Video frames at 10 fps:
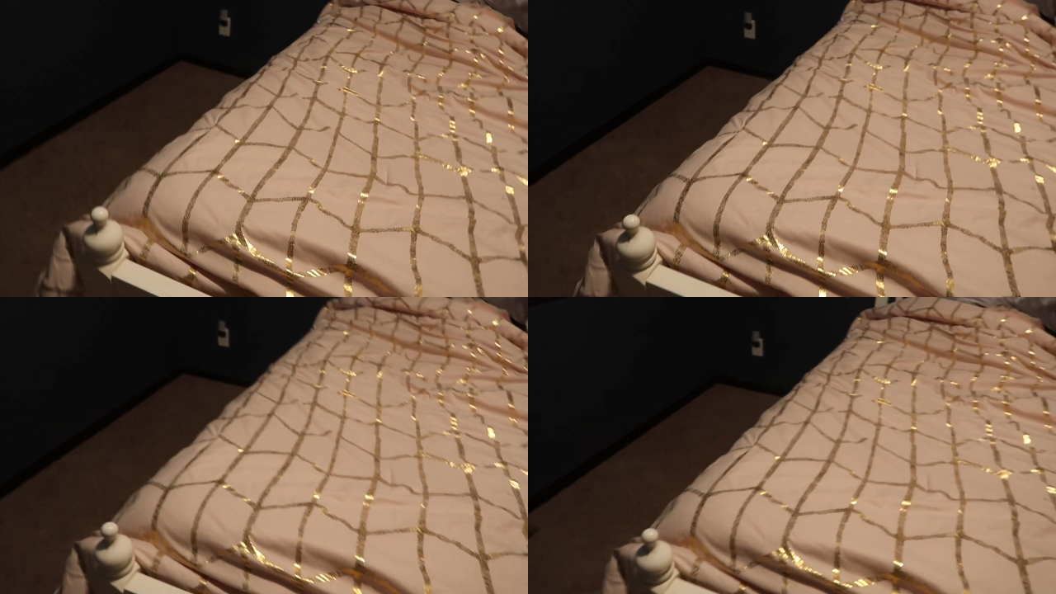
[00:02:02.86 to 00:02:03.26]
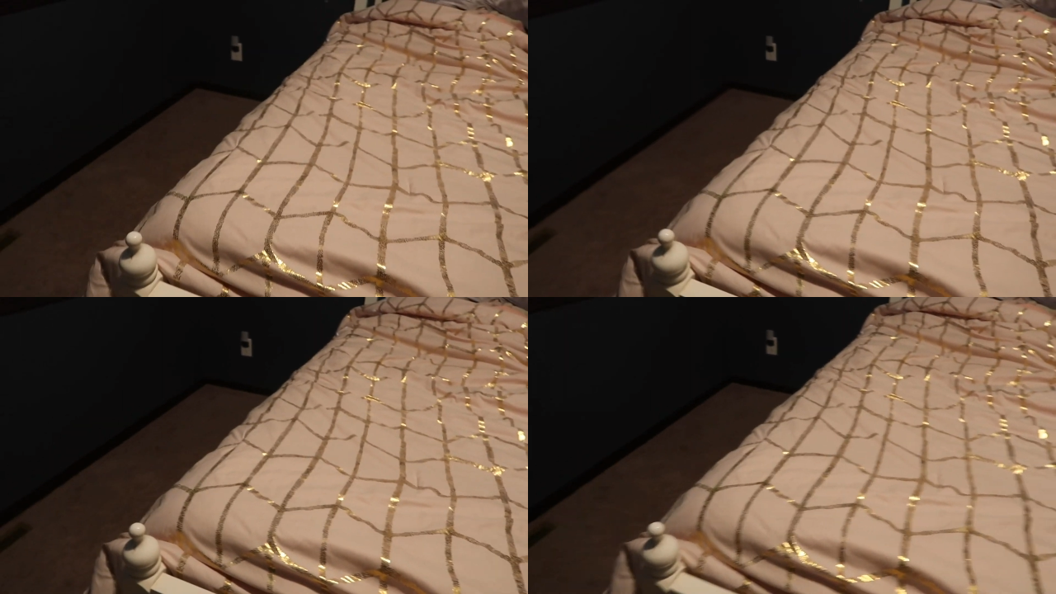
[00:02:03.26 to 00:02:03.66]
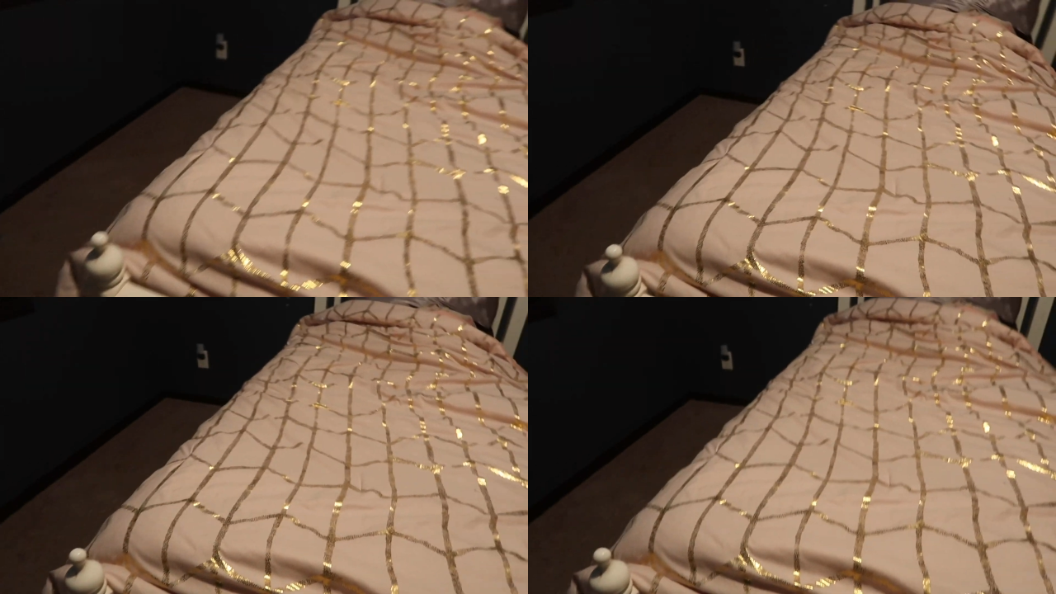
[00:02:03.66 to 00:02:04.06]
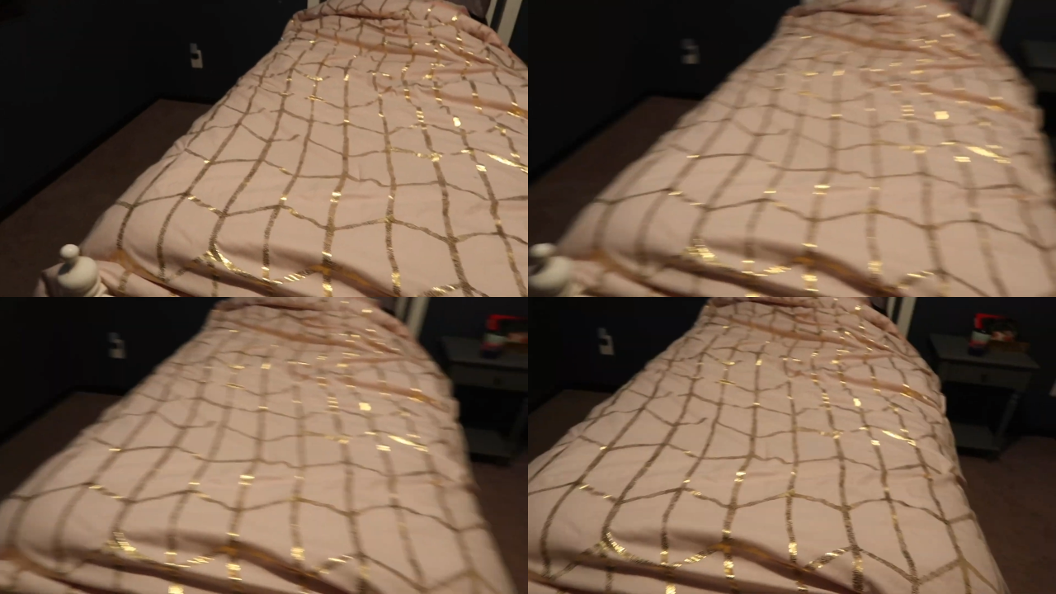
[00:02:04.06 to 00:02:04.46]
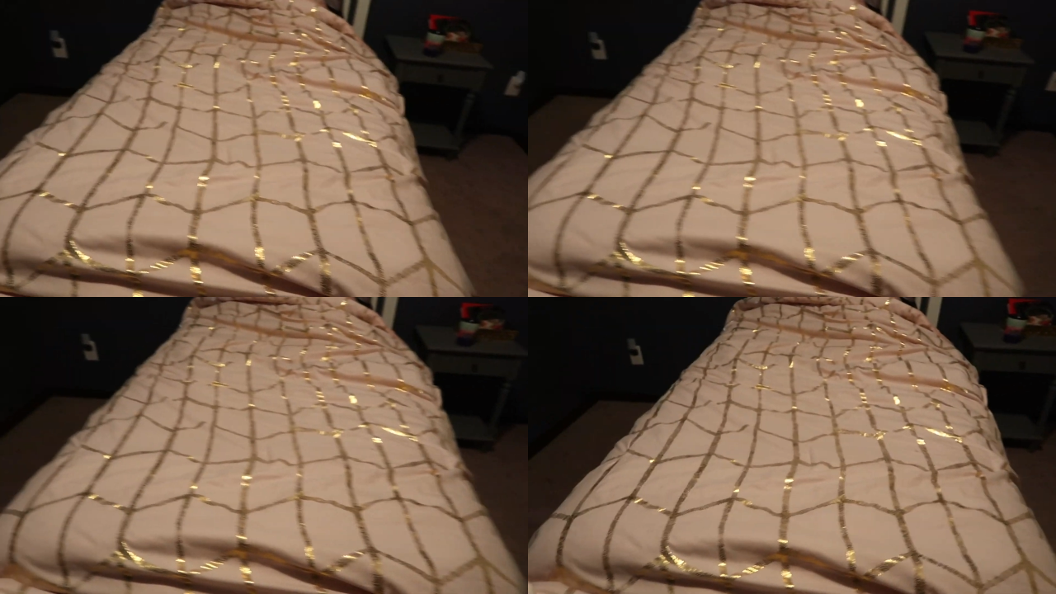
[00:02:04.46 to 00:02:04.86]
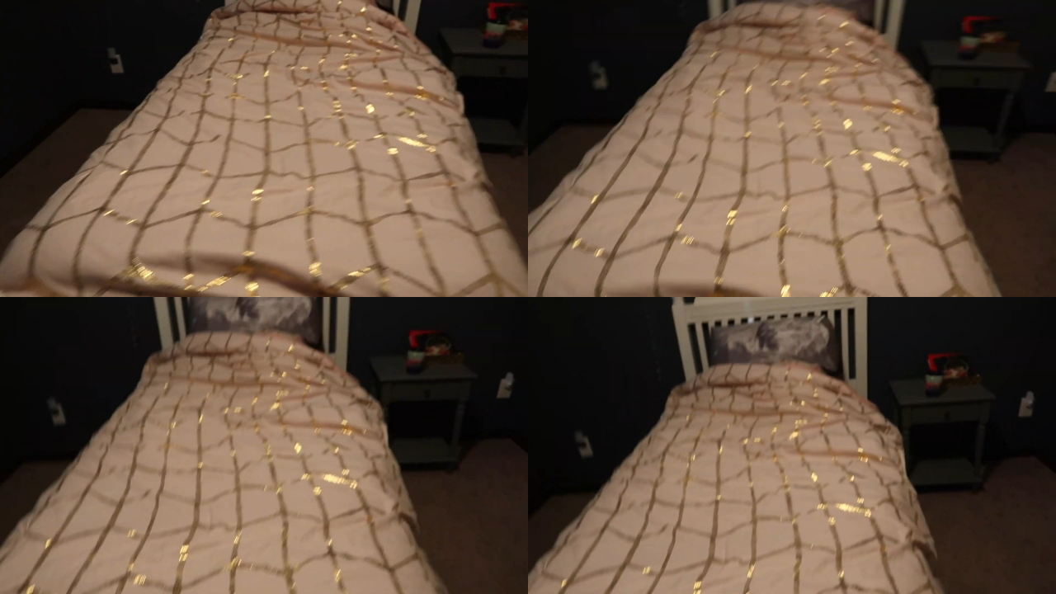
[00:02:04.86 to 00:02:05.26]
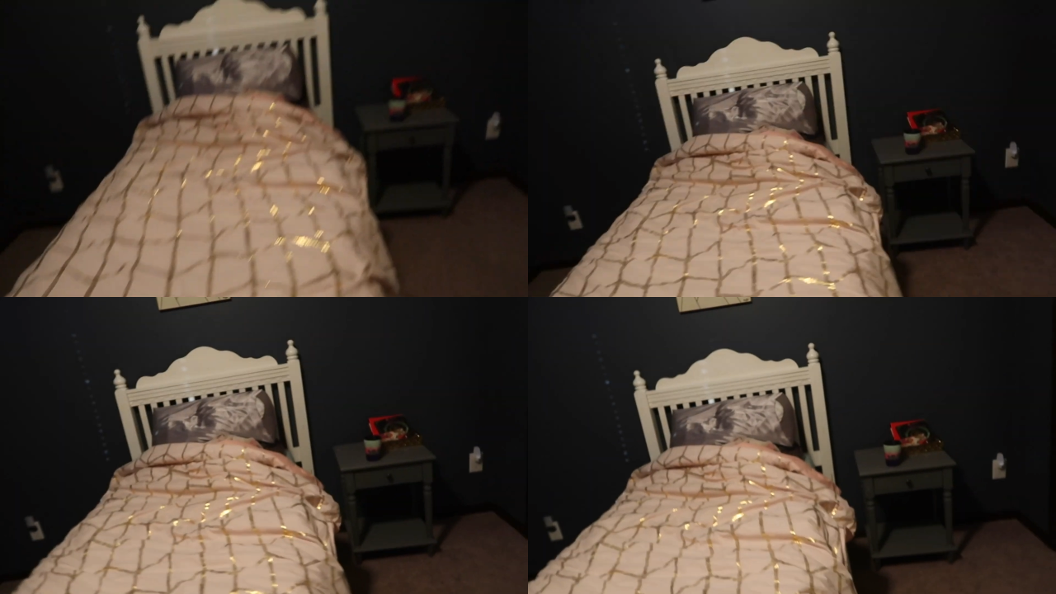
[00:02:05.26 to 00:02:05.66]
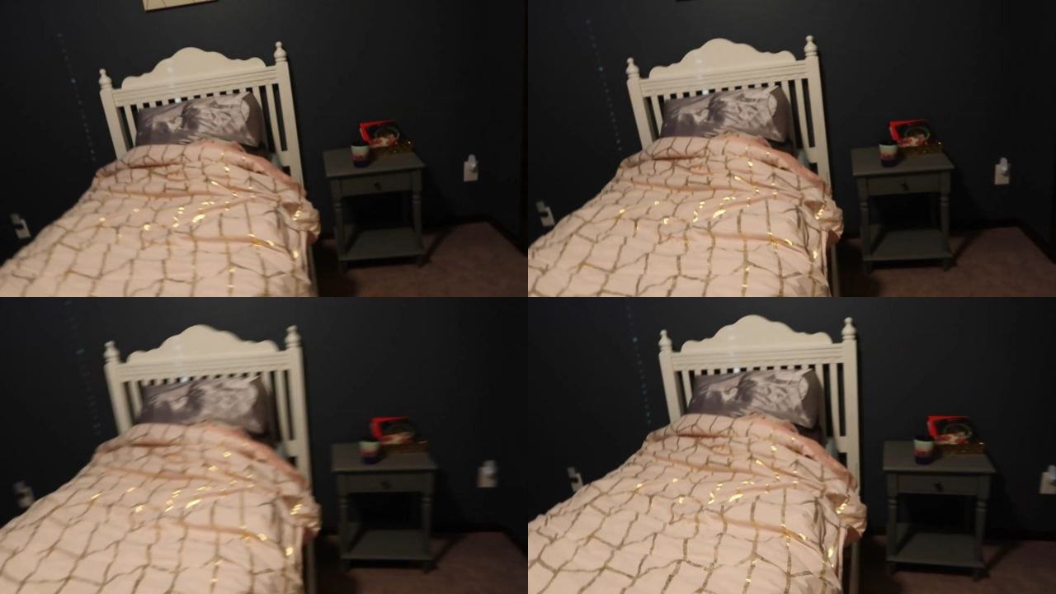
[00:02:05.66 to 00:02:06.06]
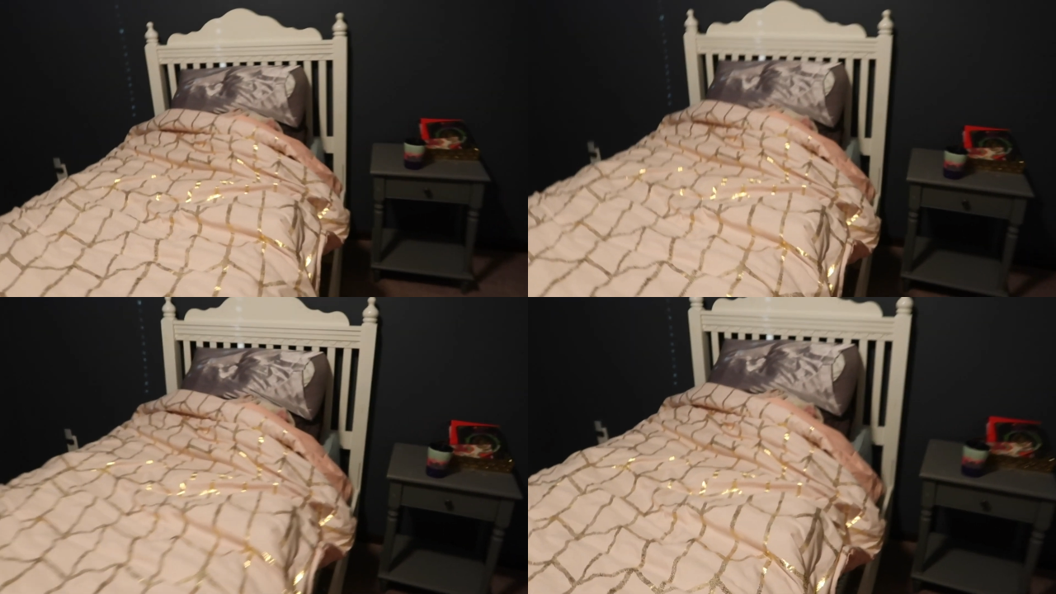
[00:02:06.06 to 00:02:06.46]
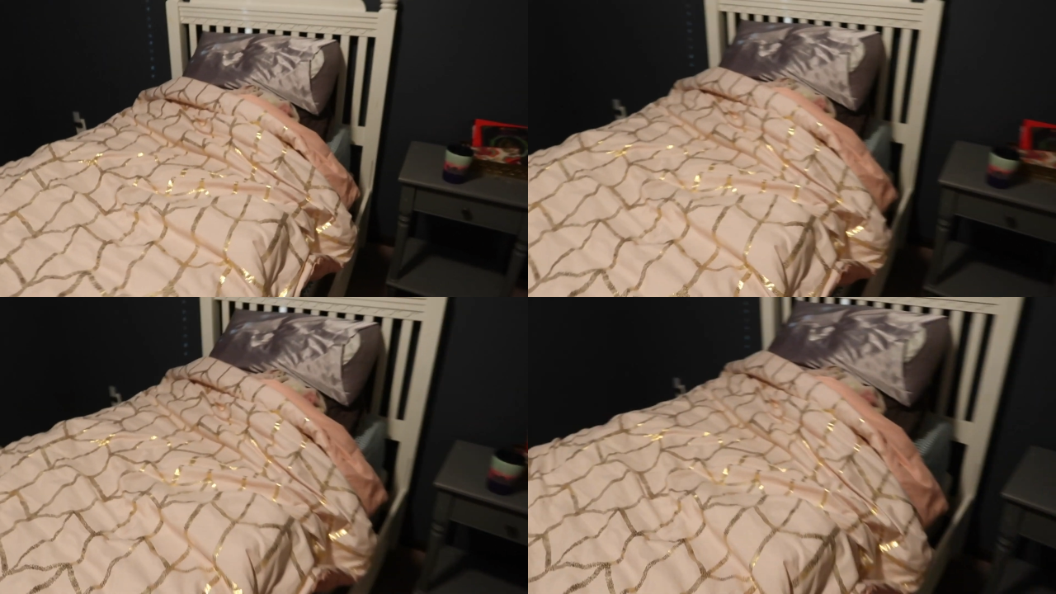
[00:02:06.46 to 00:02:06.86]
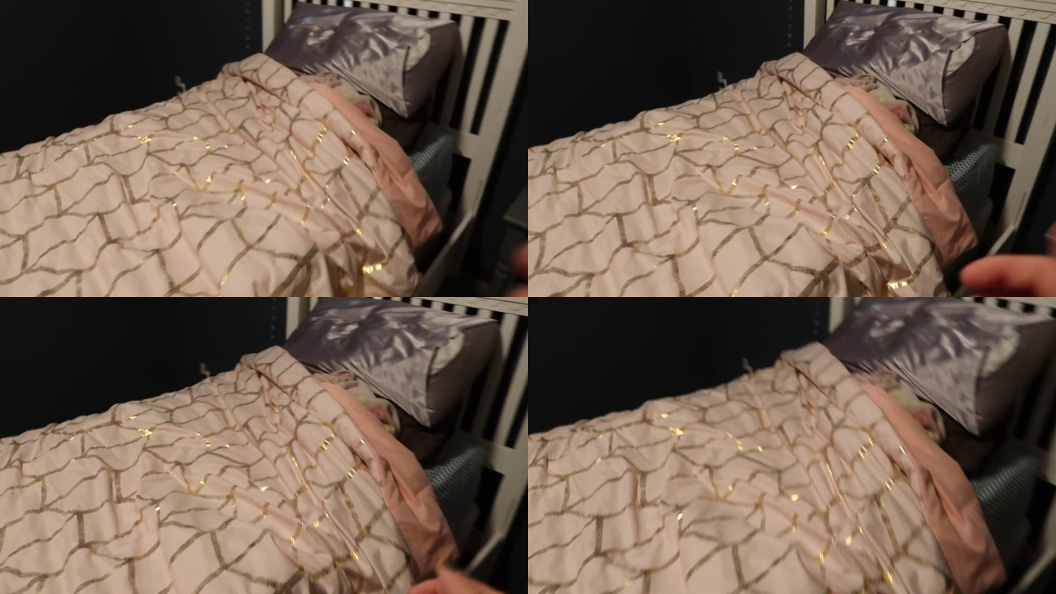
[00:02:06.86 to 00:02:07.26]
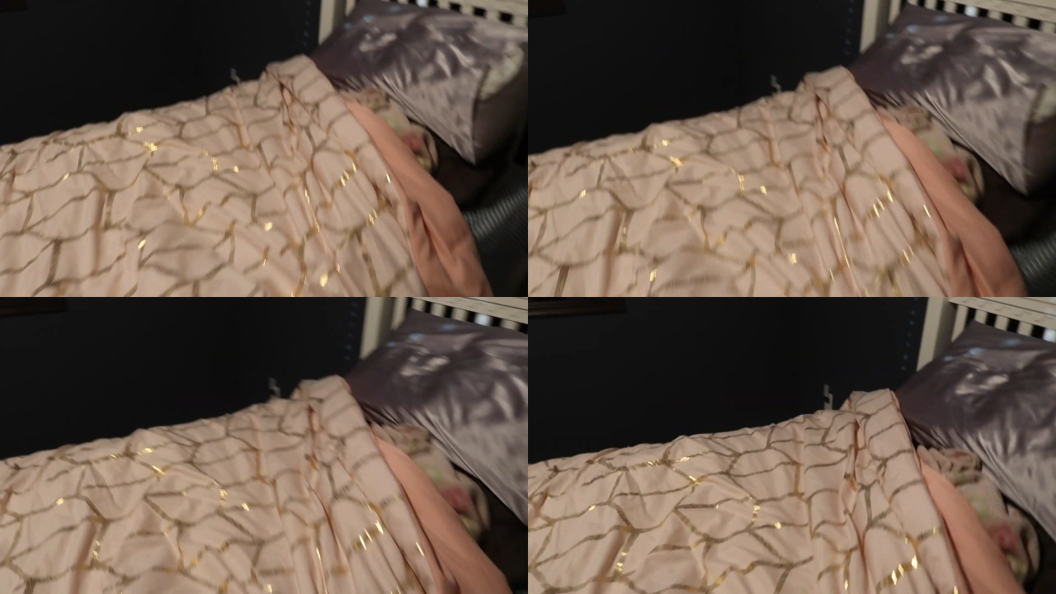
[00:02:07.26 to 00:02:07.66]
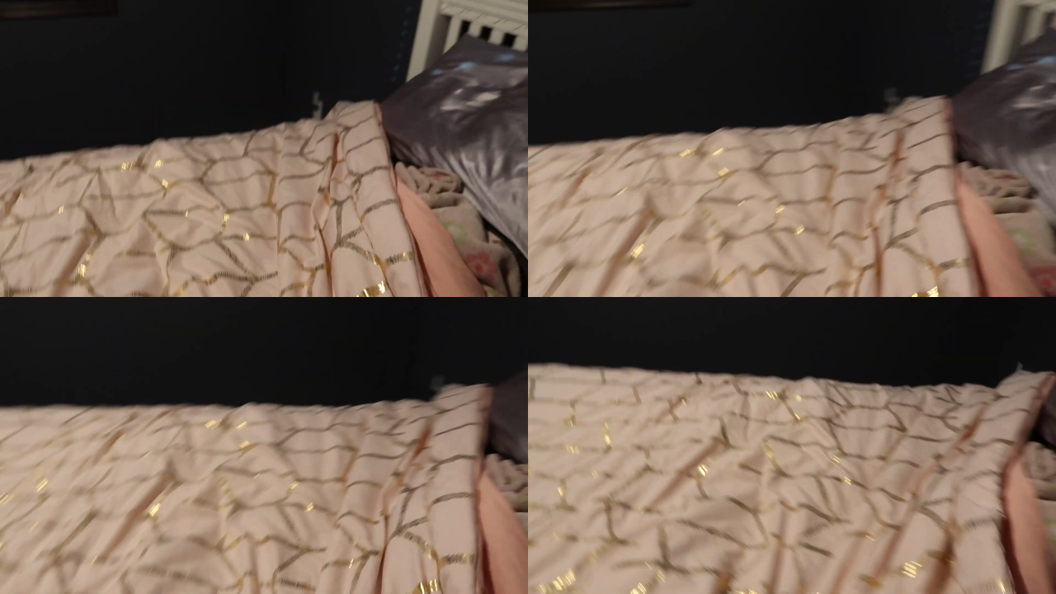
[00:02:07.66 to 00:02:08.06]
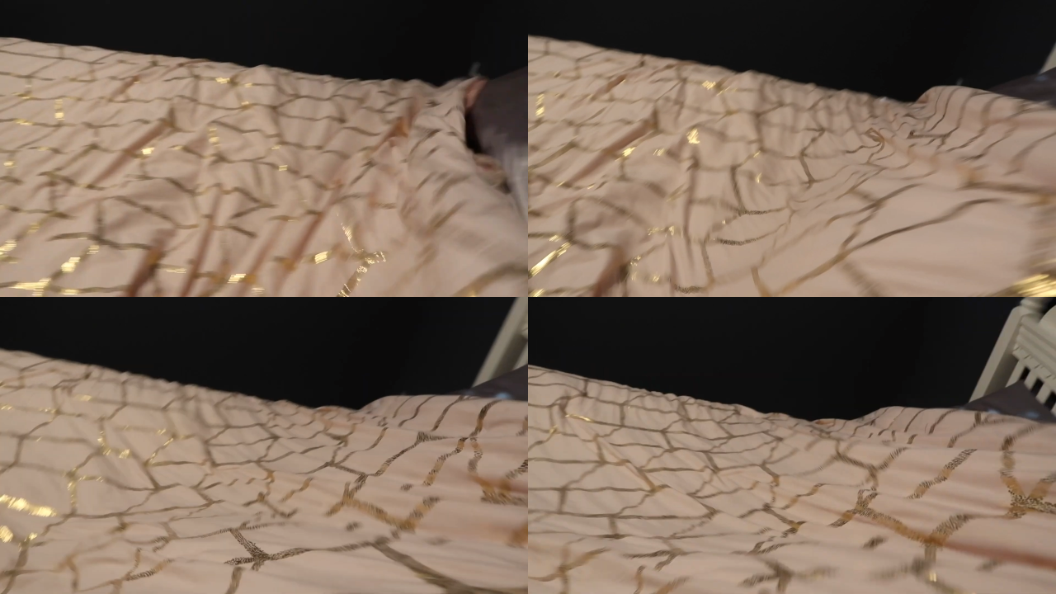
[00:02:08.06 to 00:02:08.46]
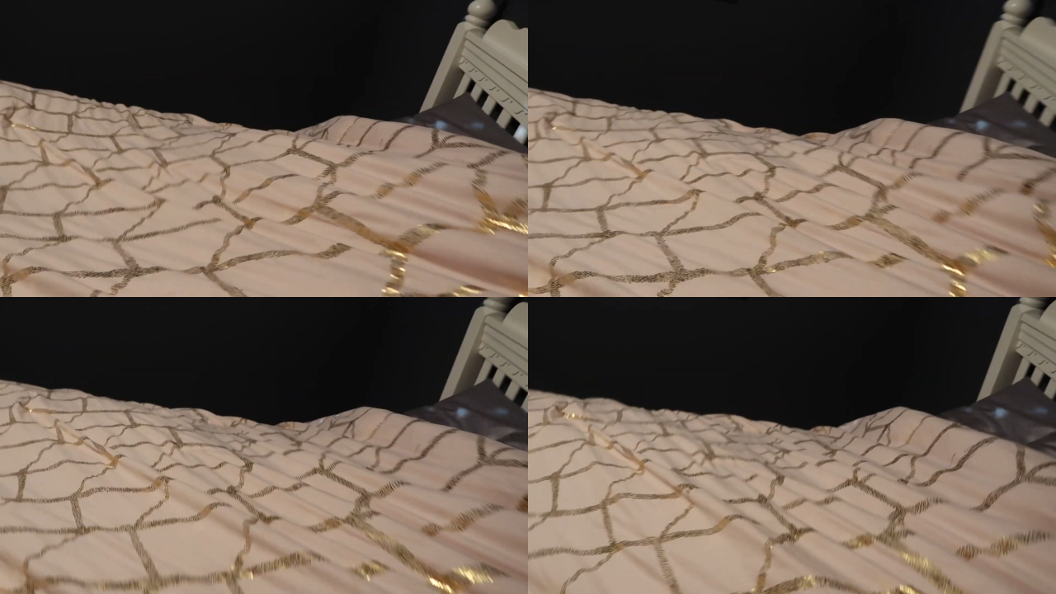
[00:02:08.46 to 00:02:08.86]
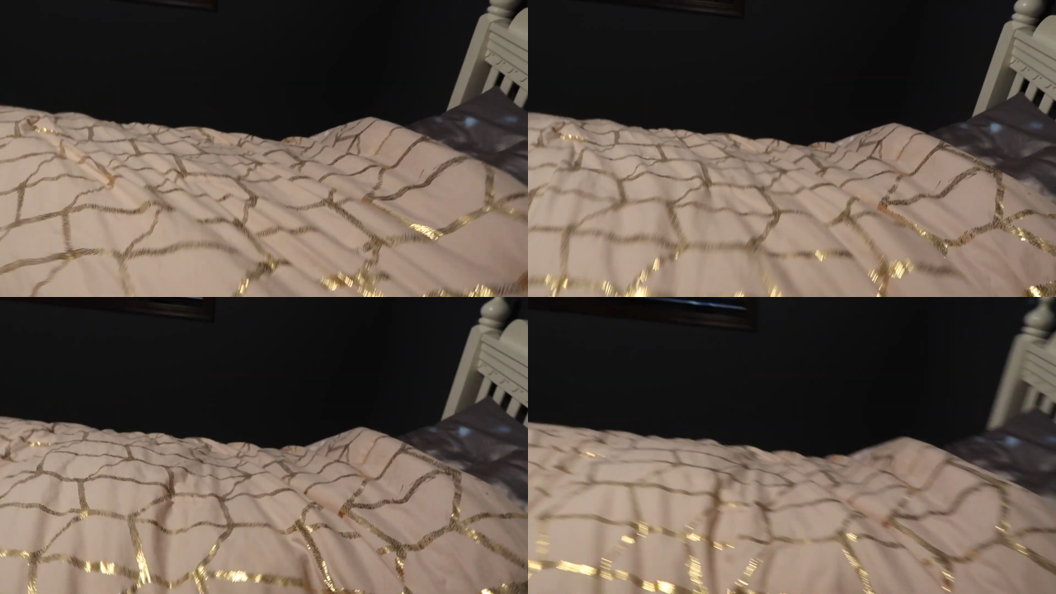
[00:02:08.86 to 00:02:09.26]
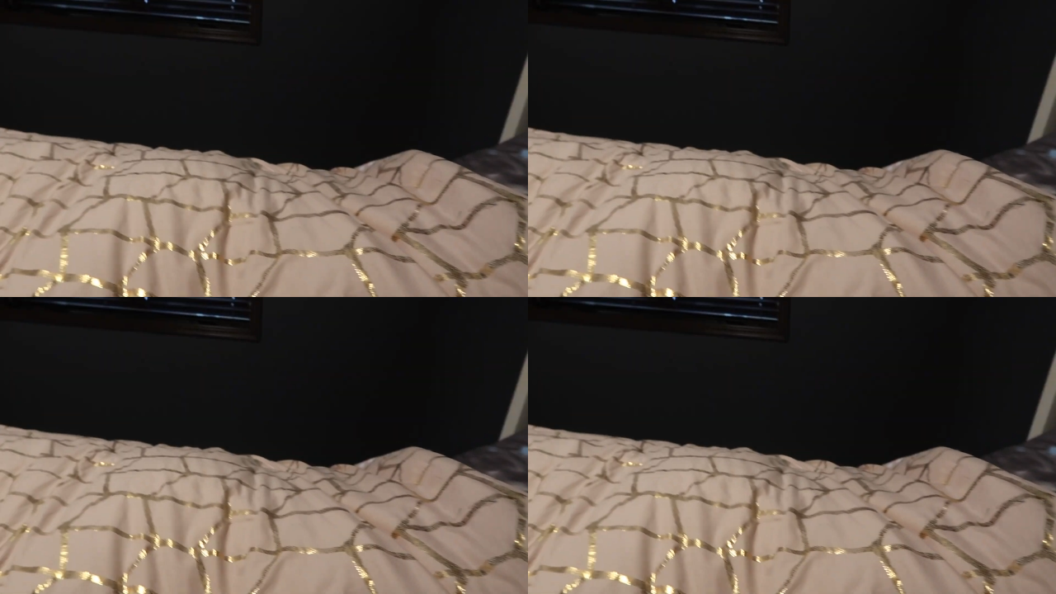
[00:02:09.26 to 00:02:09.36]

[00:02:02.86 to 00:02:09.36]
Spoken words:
[unreadable: no face in view]